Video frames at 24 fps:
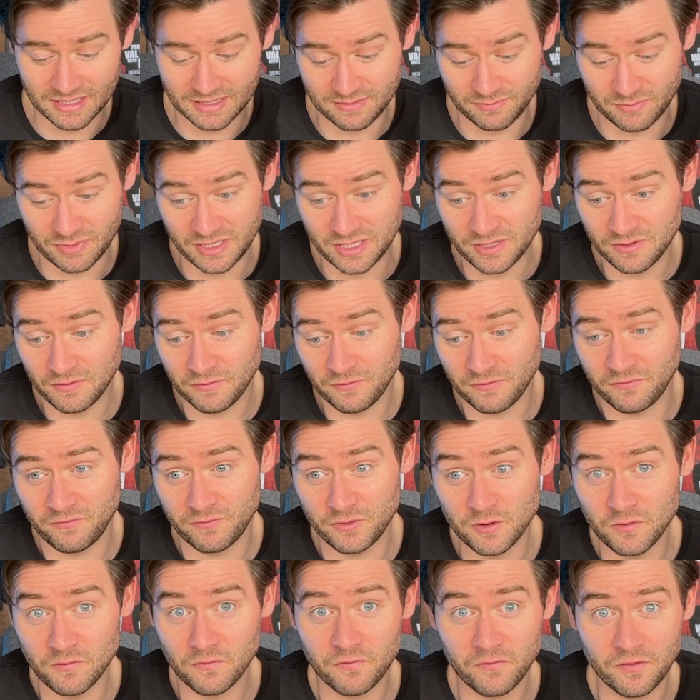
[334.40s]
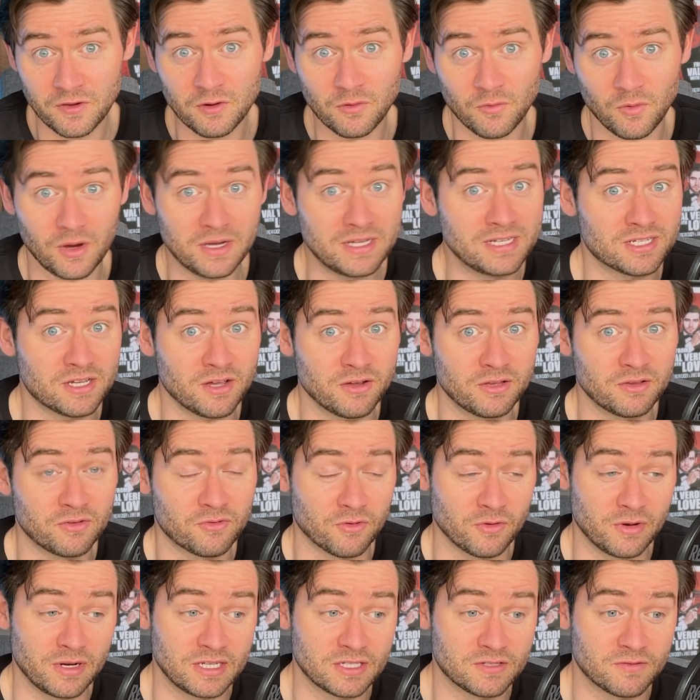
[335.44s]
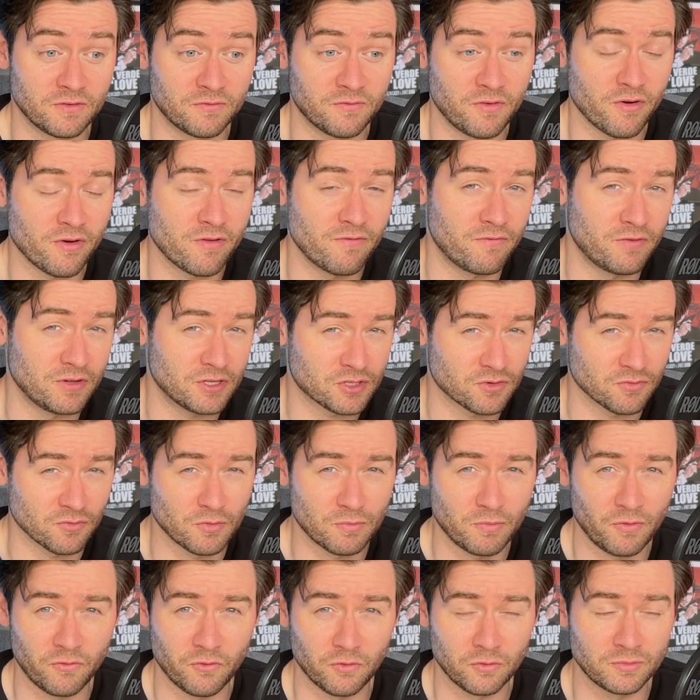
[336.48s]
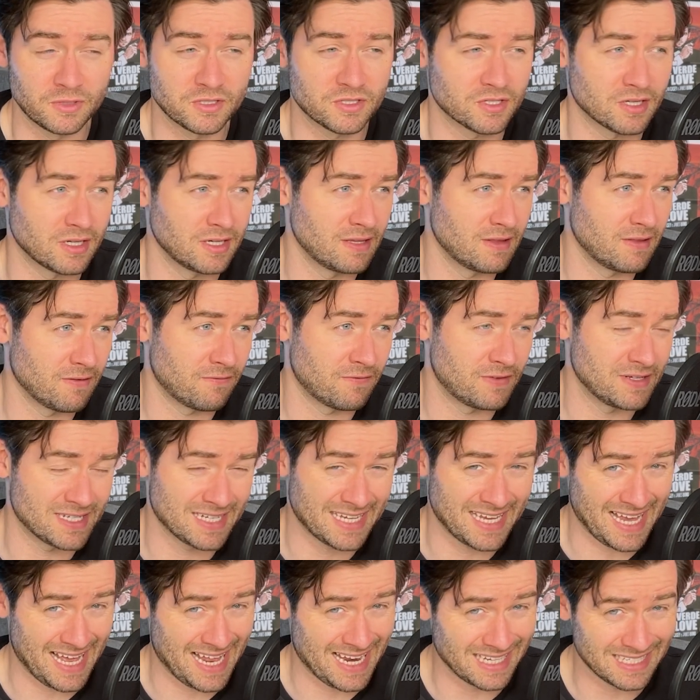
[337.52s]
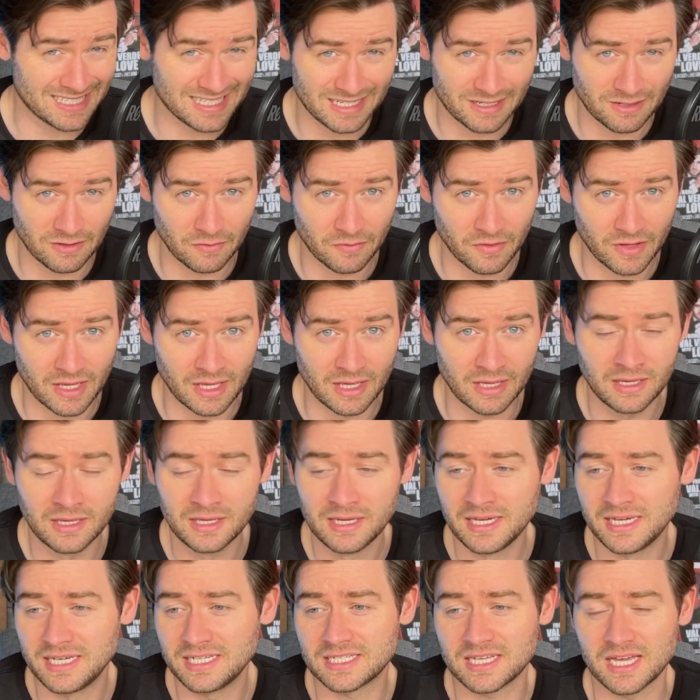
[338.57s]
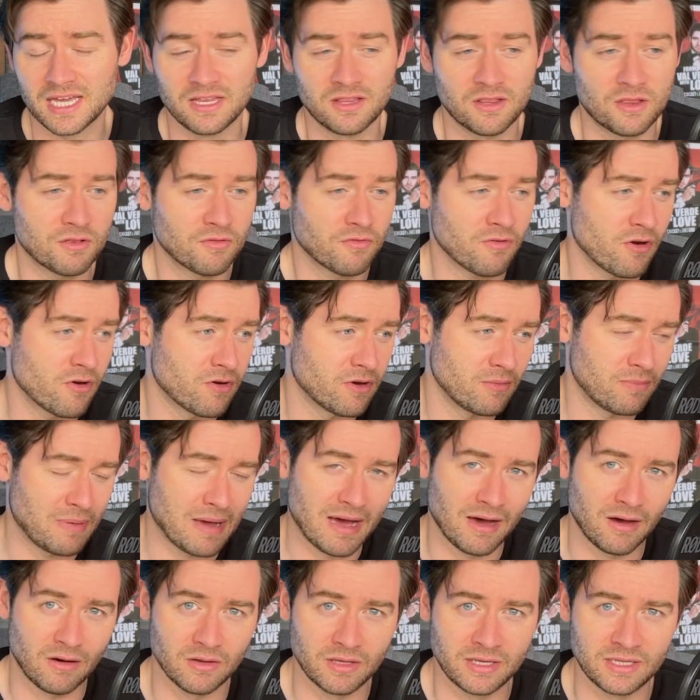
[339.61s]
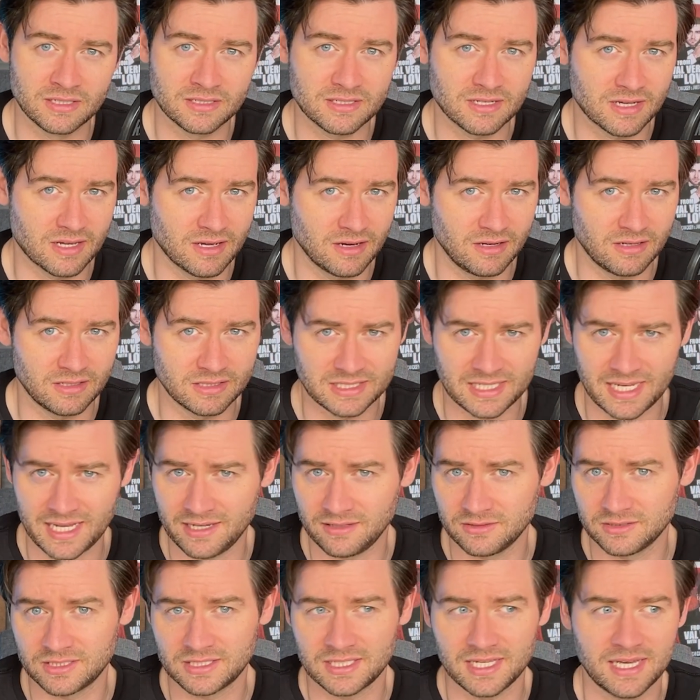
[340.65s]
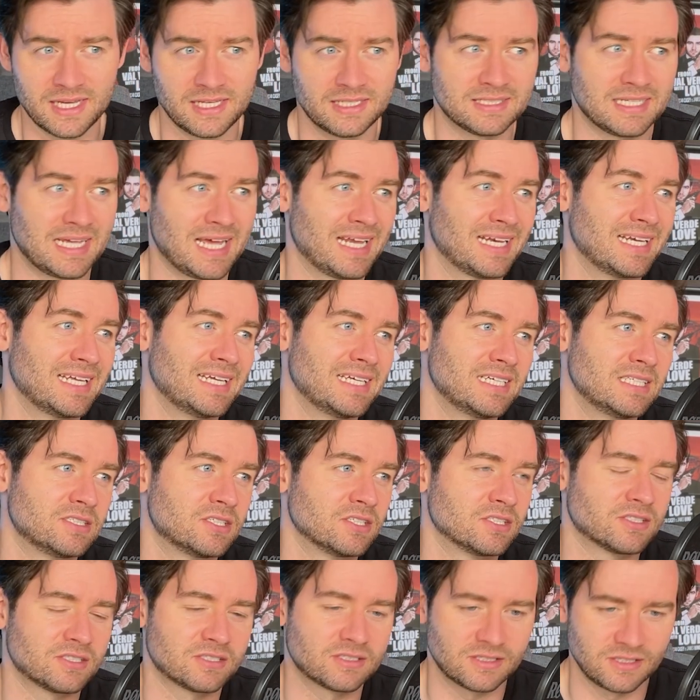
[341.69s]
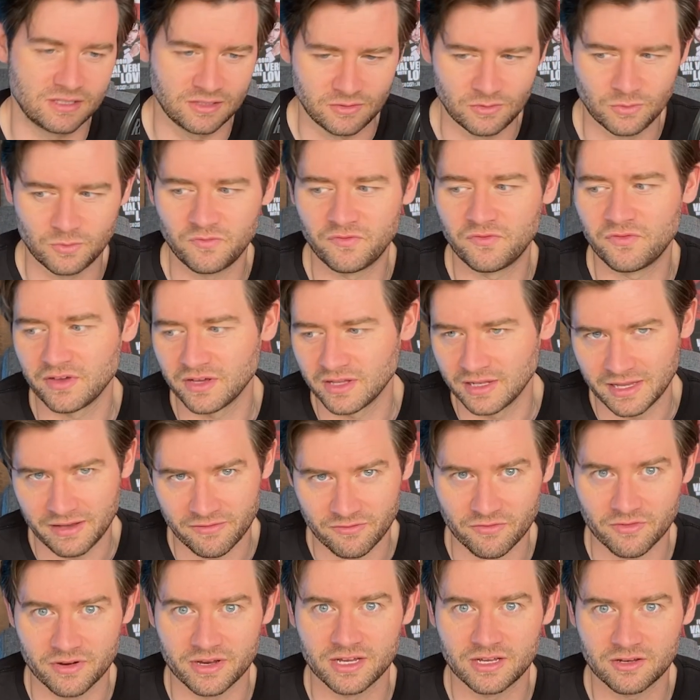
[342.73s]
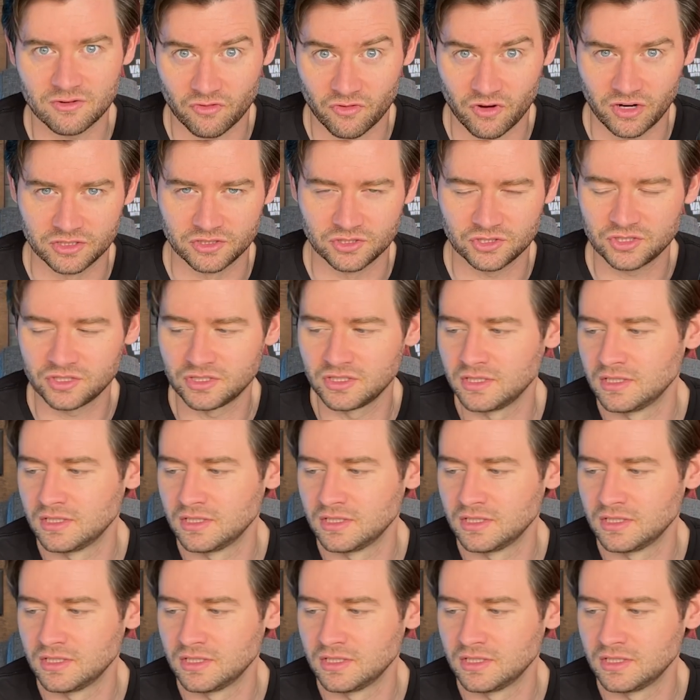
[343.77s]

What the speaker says: you feel what he's going through, and it's a very visceral performance. Certainly the physicality of it. He's getting thrown about into cars downstairs, and you feel every crunch.